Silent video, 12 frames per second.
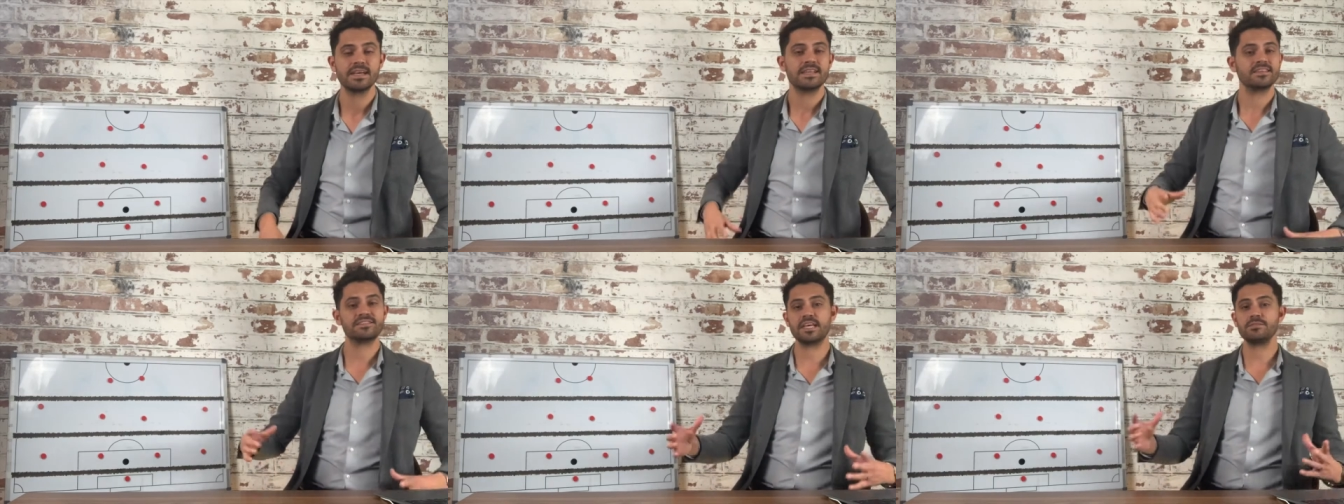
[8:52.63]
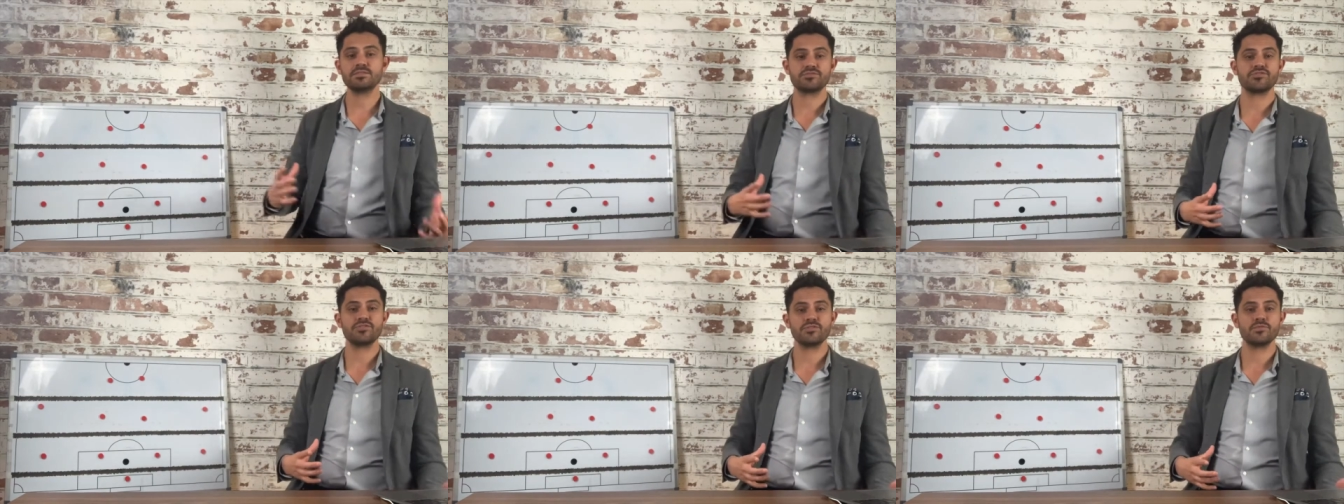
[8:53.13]
The same is
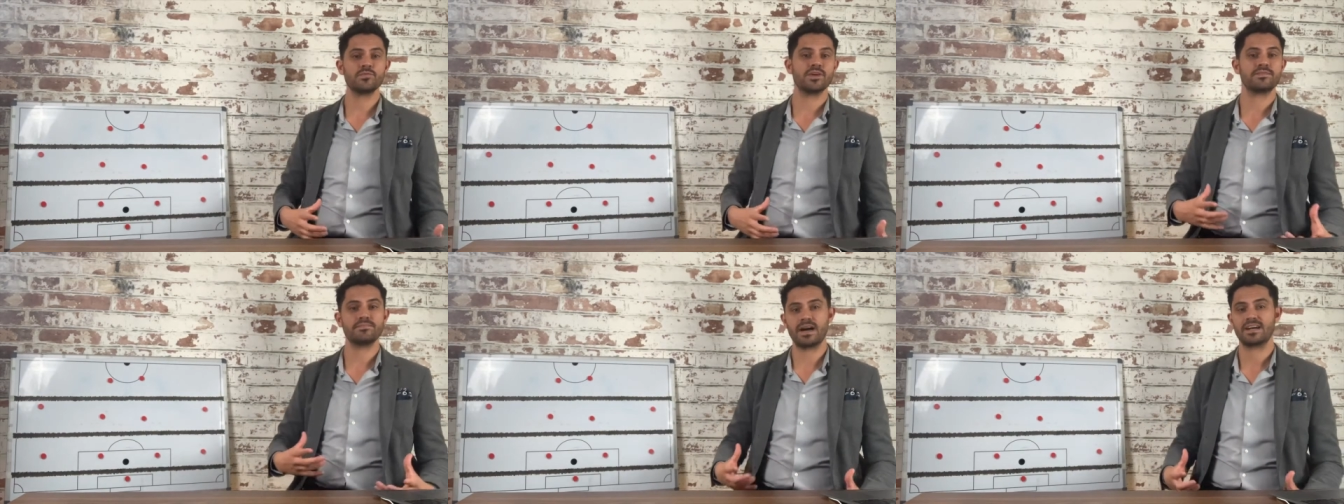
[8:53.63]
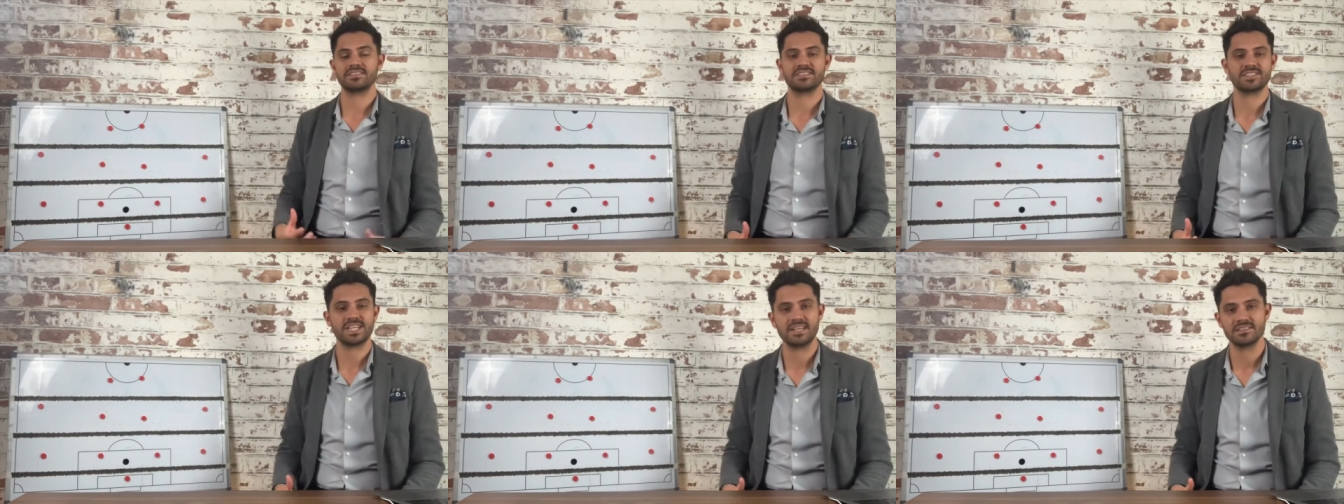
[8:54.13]
true with
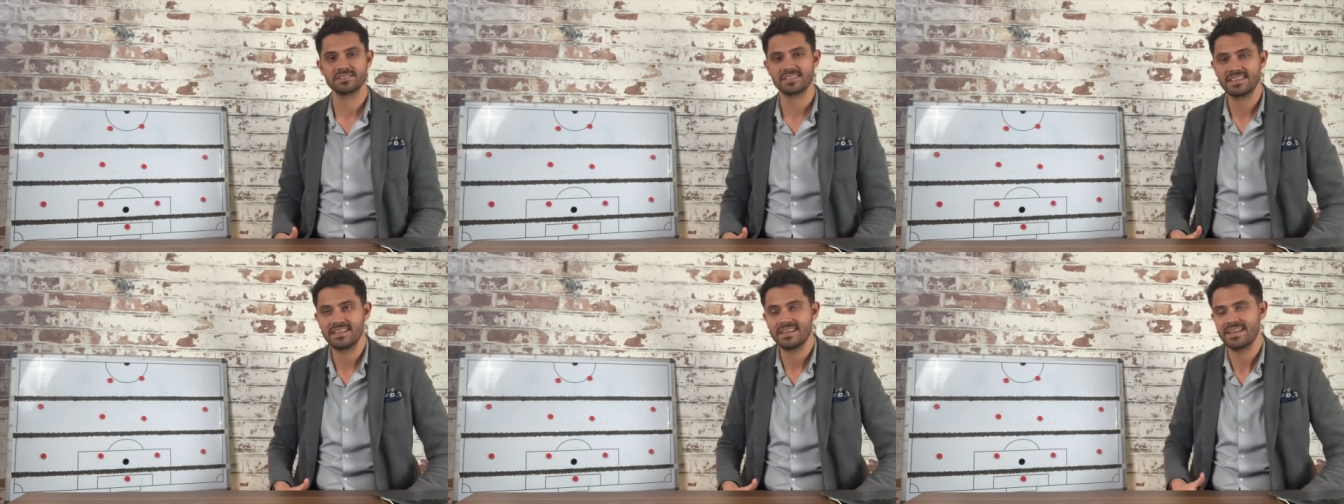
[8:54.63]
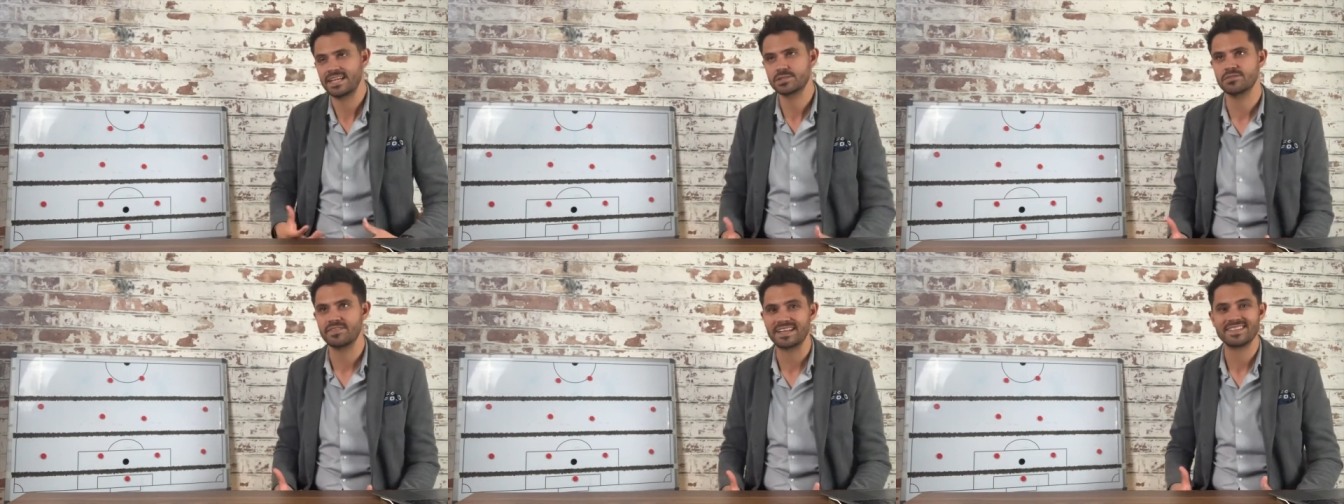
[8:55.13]
marketing channels. In
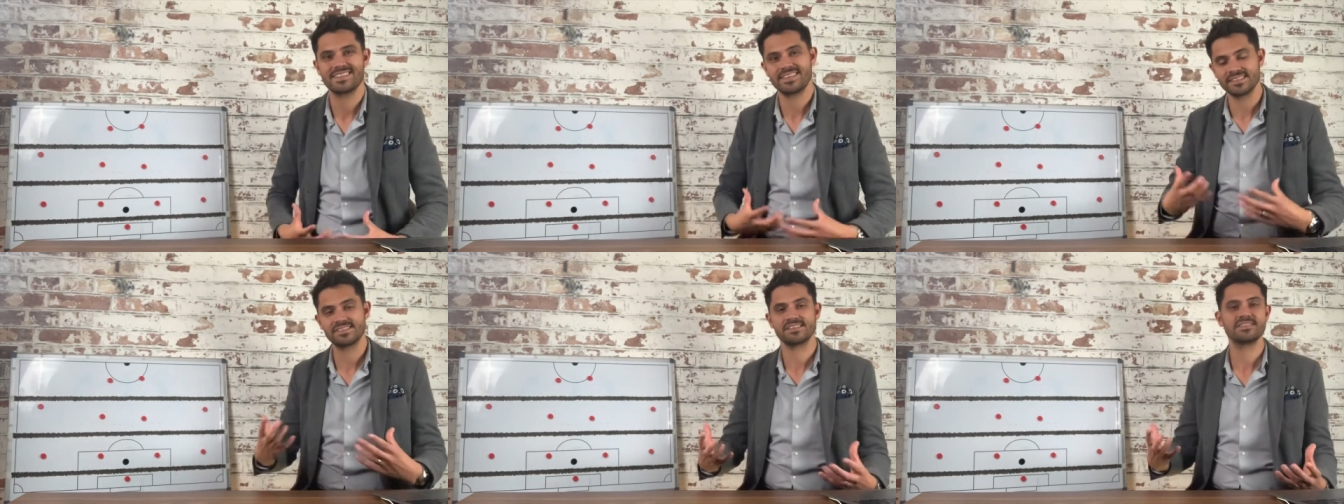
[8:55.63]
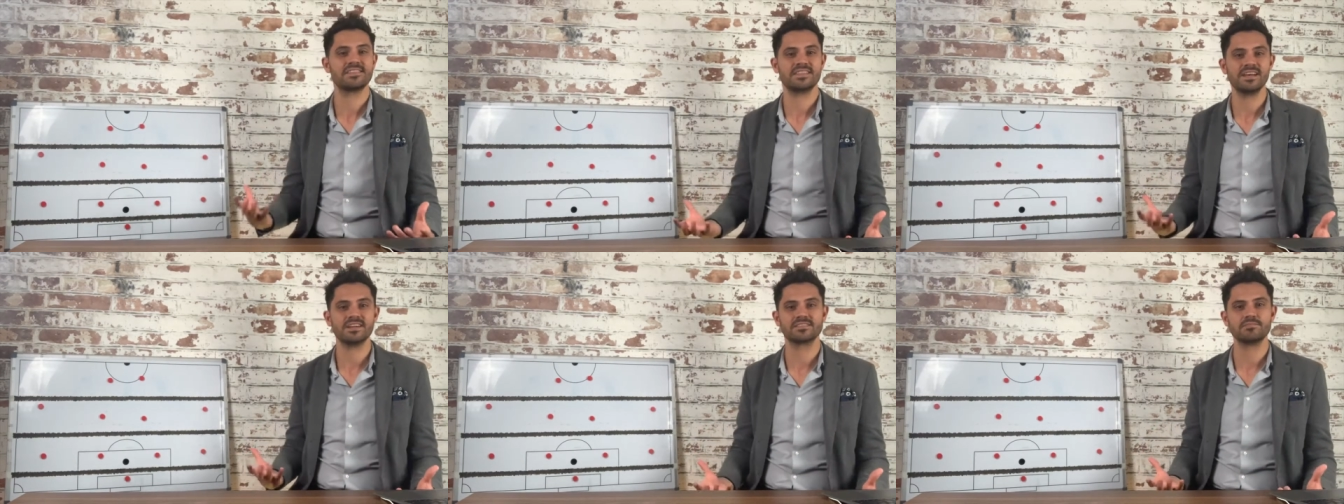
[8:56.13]
actual fact, this is
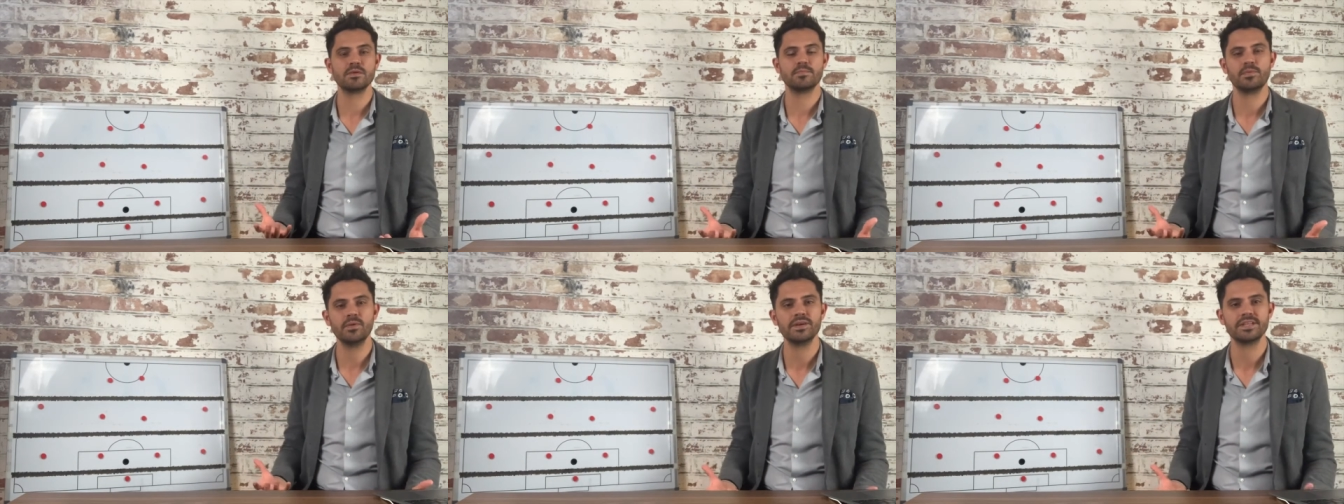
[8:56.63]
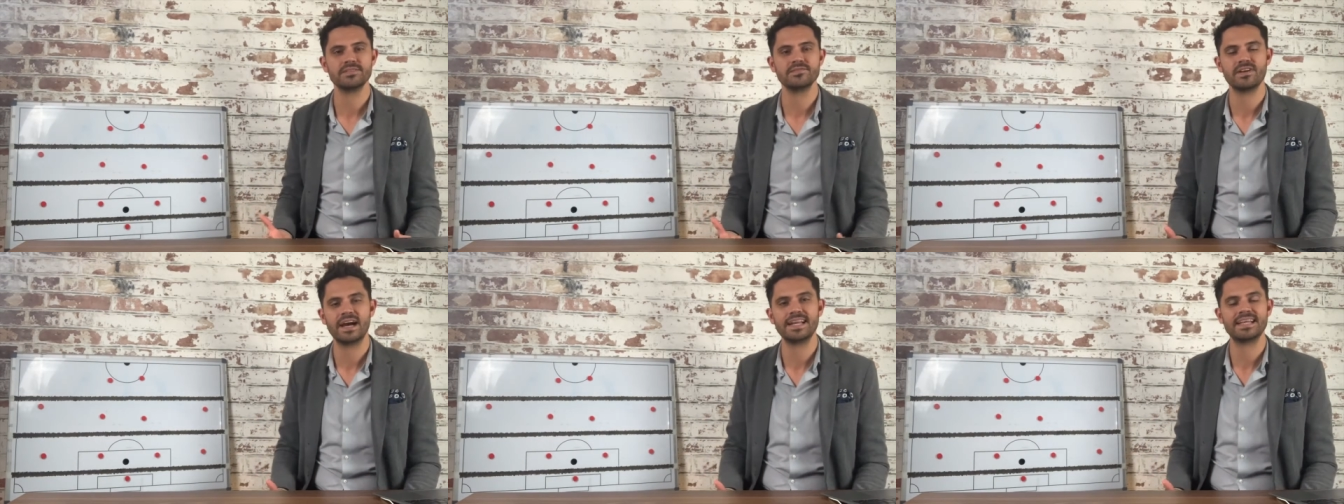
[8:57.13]
the ultimate point, right?